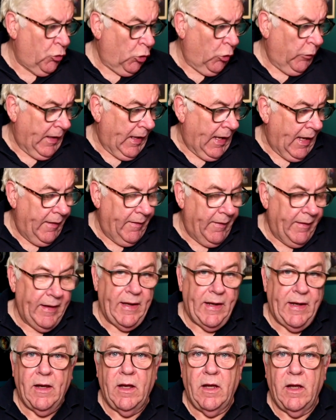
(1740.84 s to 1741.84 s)
saw there,
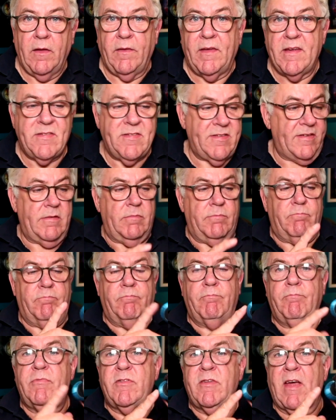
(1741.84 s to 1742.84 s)
this
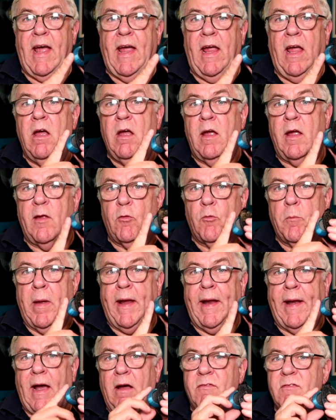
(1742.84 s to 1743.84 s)
tyre is
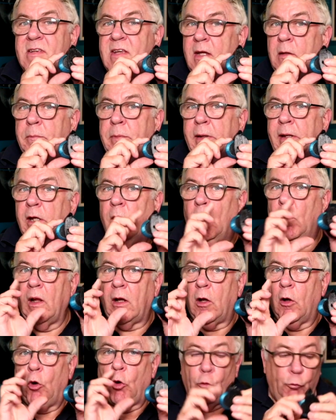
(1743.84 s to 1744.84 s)
made out of TPU,
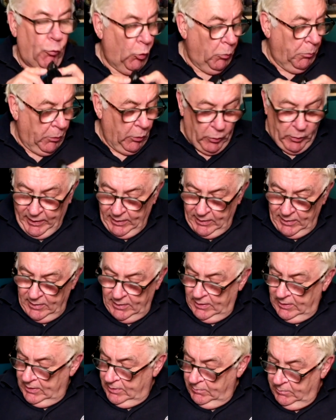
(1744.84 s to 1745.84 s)
like a rubbery
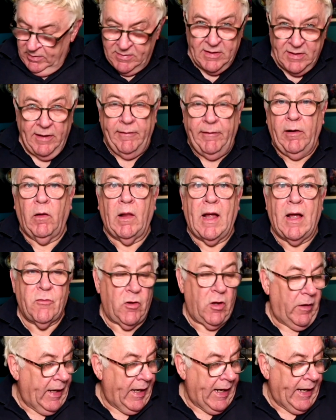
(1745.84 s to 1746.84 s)
material, as
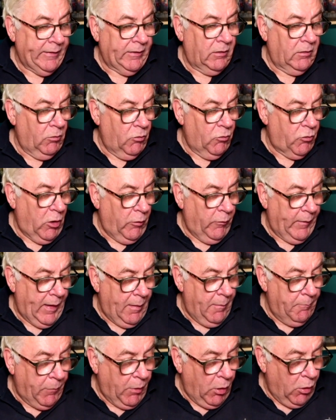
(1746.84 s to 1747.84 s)
are the handles on
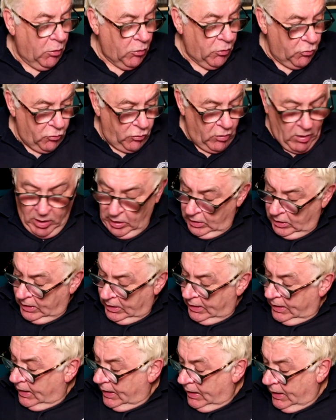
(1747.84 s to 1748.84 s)
that box.
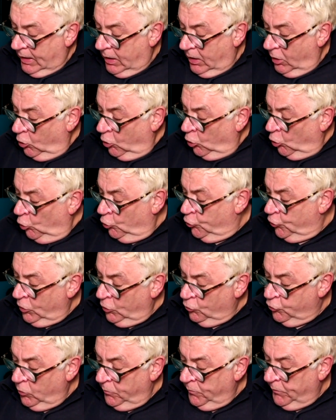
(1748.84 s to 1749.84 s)

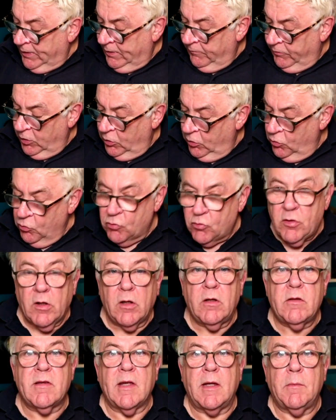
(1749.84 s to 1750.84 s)
Also, something I've used
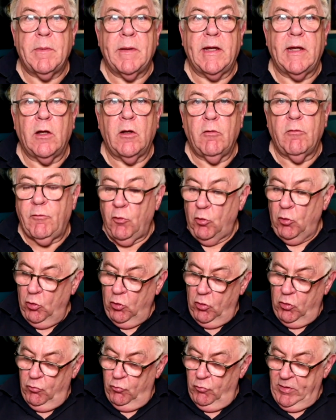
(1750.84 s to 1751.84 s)
TPU
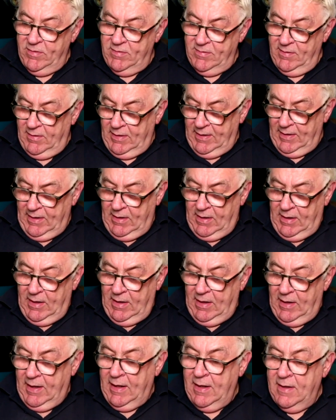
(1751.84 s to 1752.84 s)
for recently
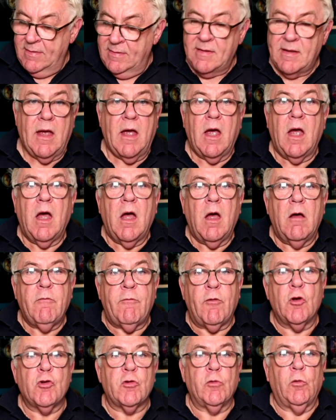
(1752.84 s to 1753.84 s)
is,
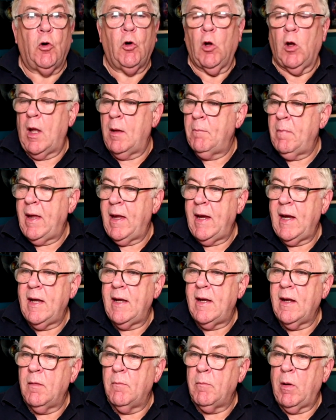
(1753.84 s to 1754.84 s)
first of all, I
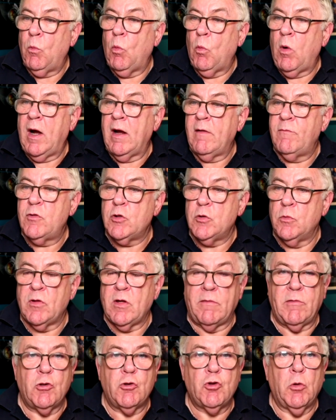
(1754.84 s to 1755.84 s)
made my wife, she was
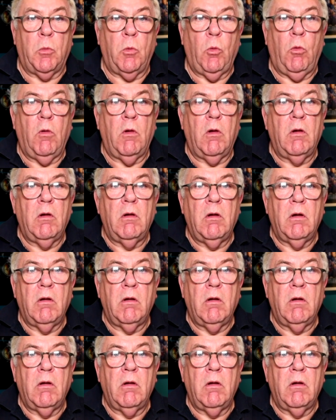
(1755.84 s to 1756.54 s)
having trouble